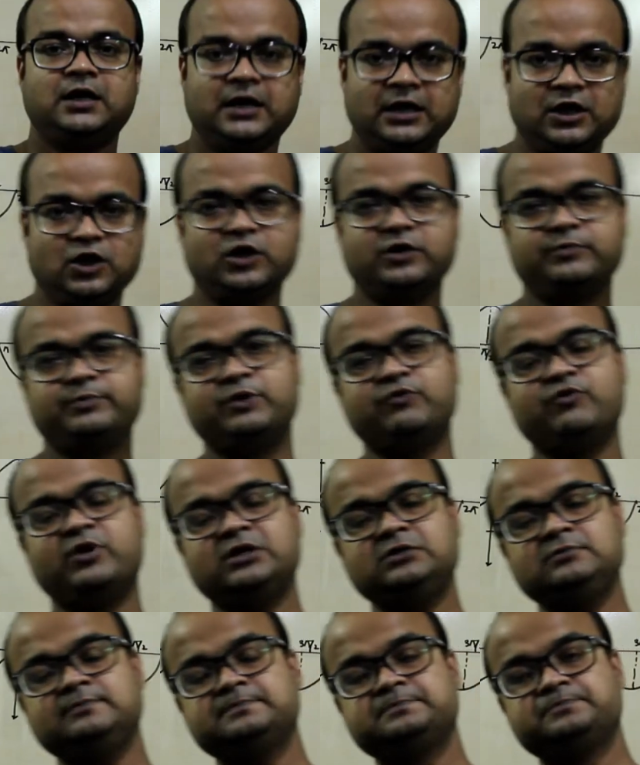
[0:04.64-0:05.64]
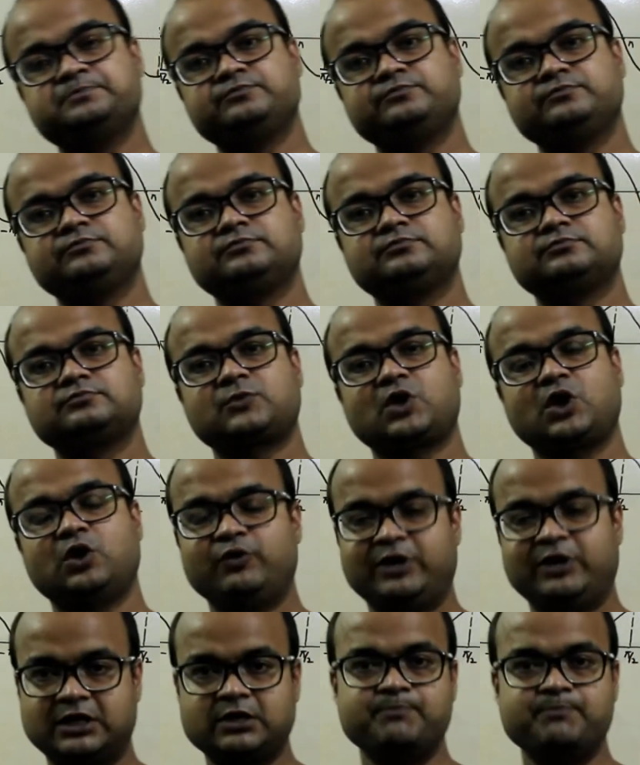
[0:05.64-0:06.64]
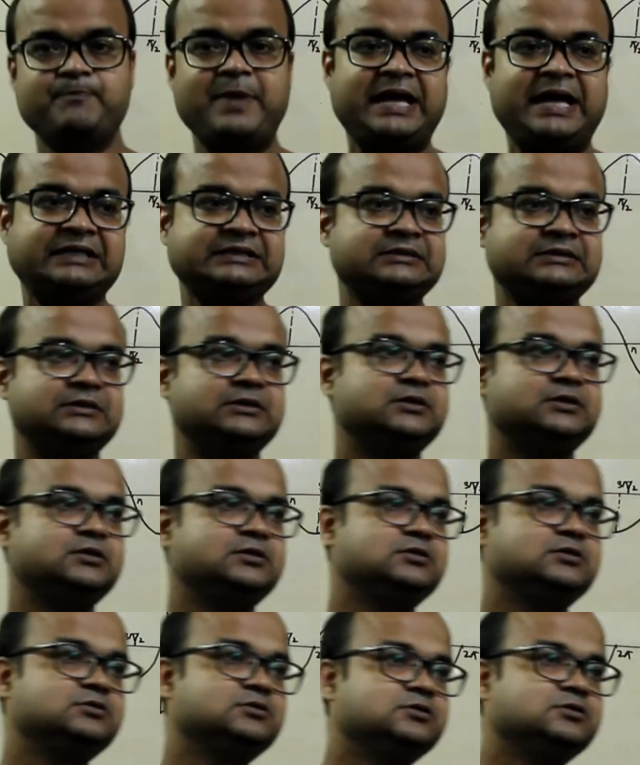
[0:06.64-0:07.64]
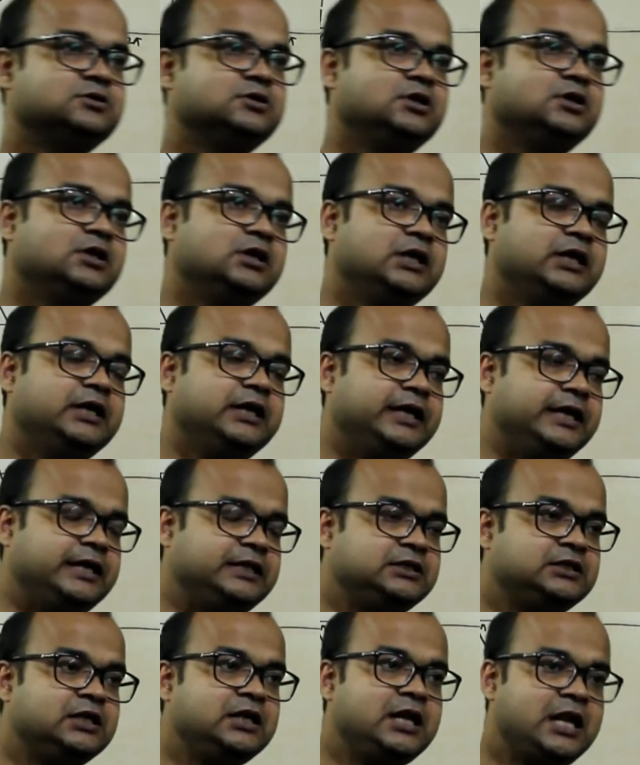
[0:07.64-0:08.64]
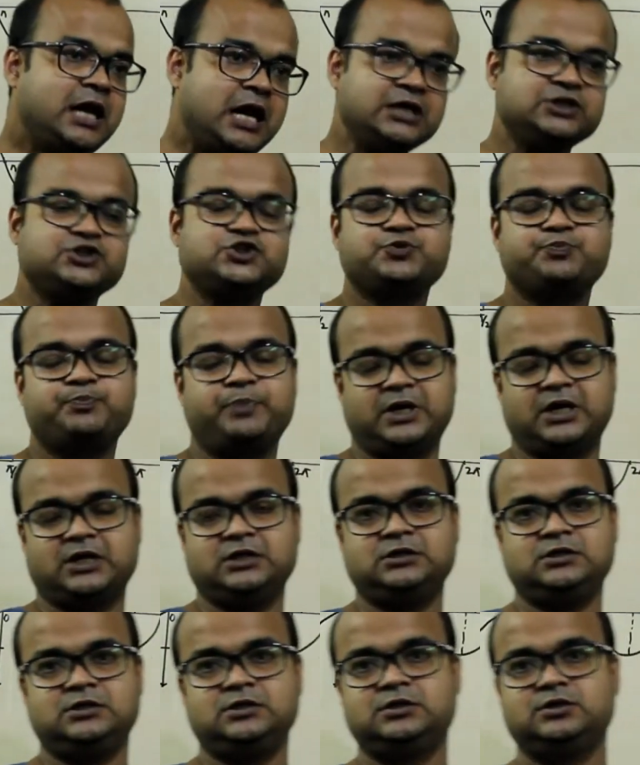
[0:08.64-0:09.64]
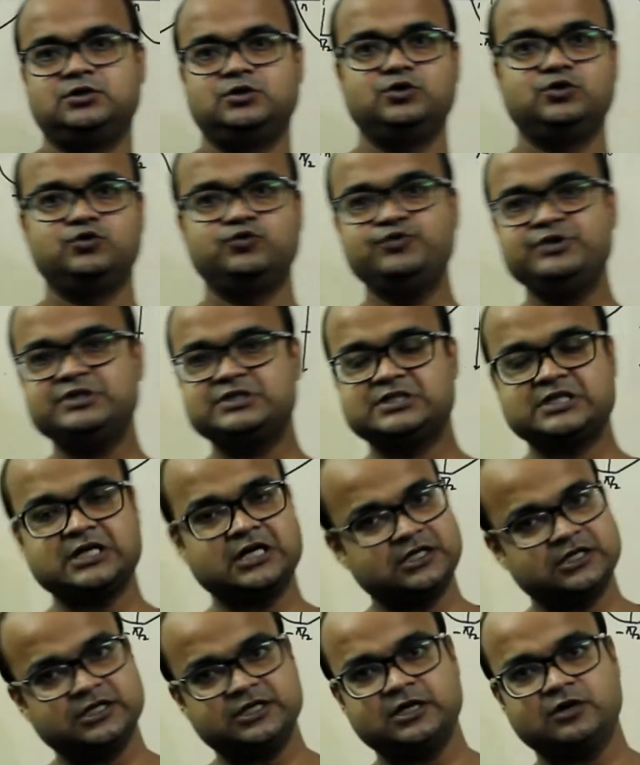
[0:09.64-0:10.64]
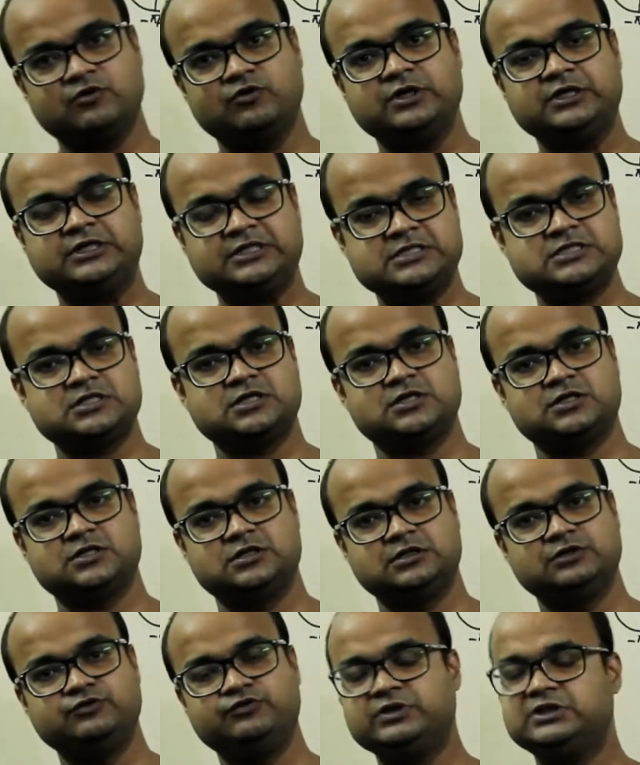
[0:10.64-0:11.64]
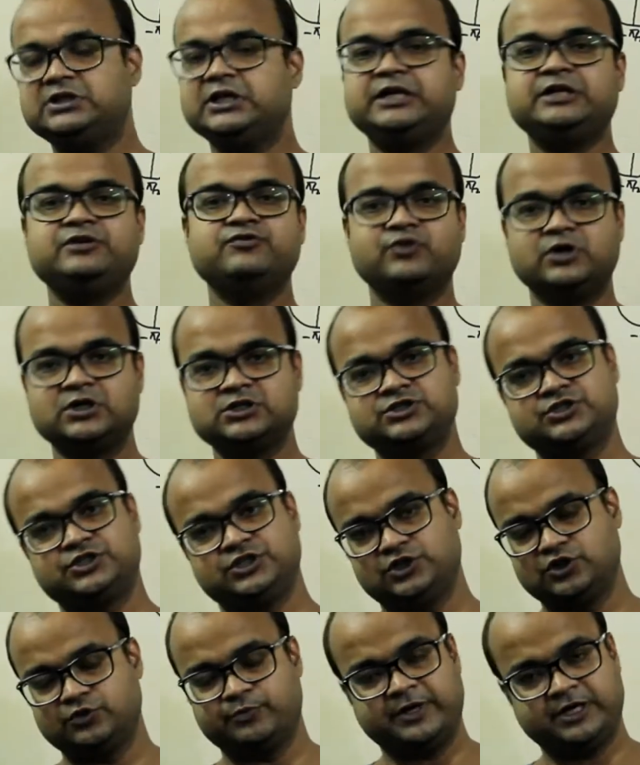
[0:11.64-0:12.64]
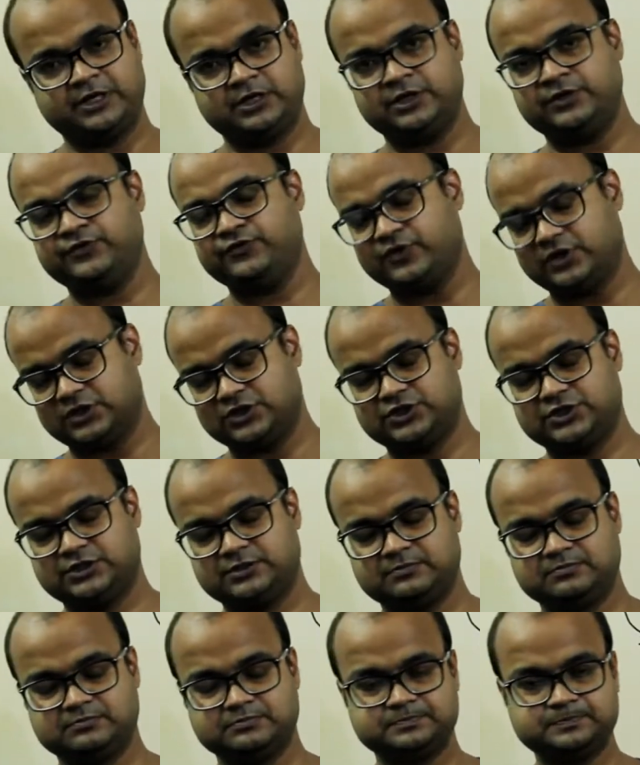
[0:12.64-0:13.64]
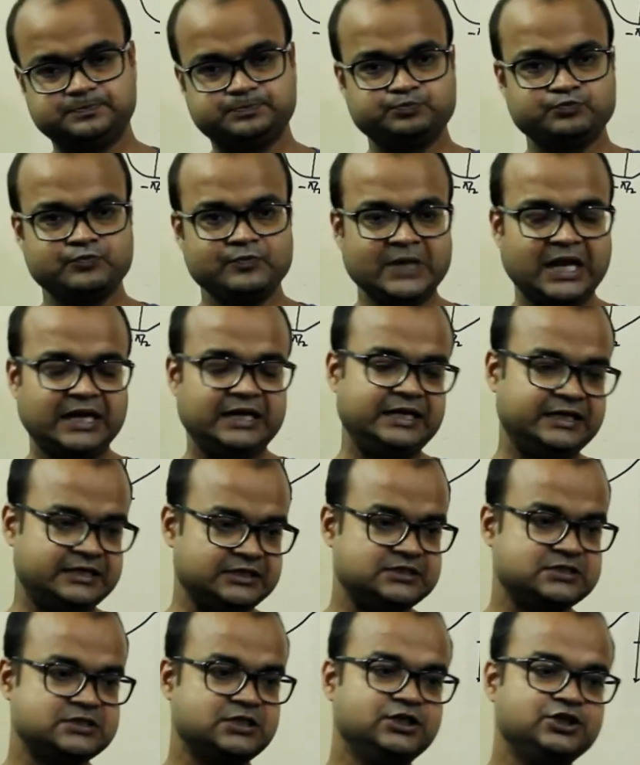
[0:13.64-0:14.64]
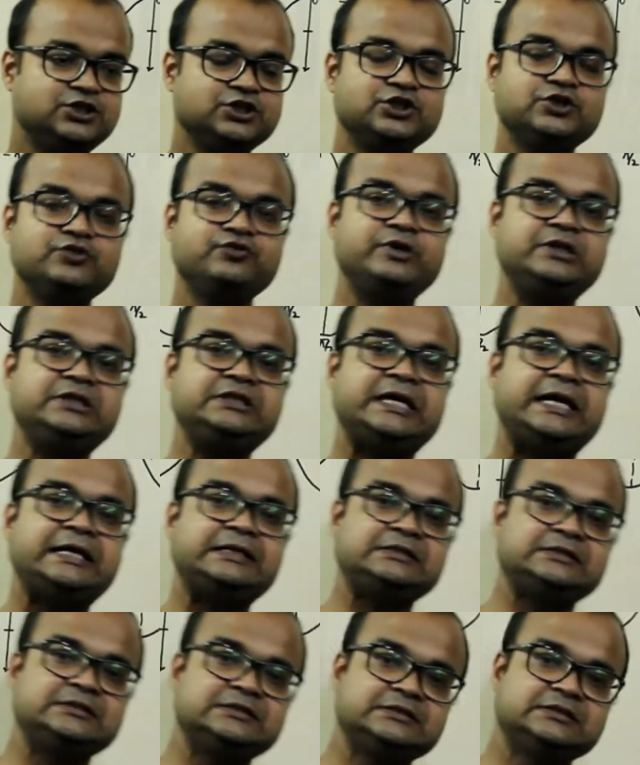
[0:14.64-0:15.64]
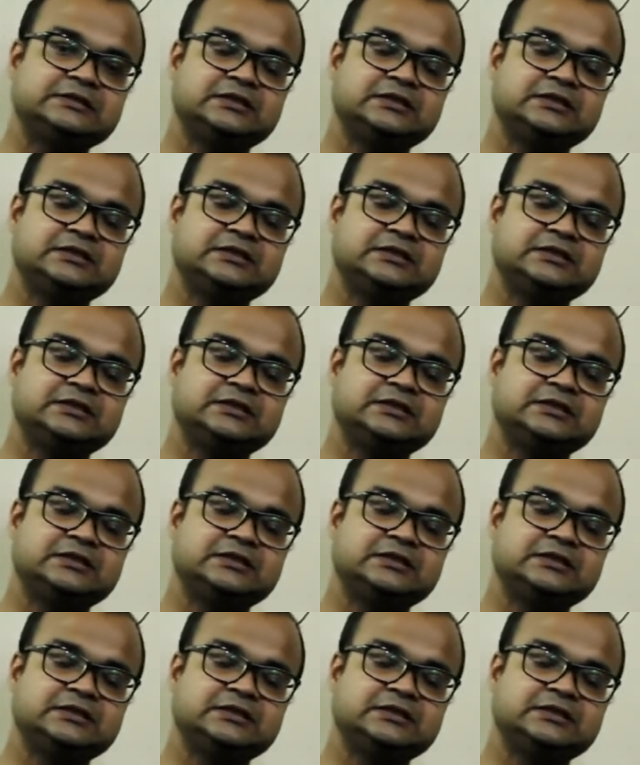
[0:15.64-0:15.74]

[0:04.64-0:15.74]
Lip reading: Hello everyone, welcome back. In the last part, we started our discussion with the inverse trigonometric function. Let us continue with that.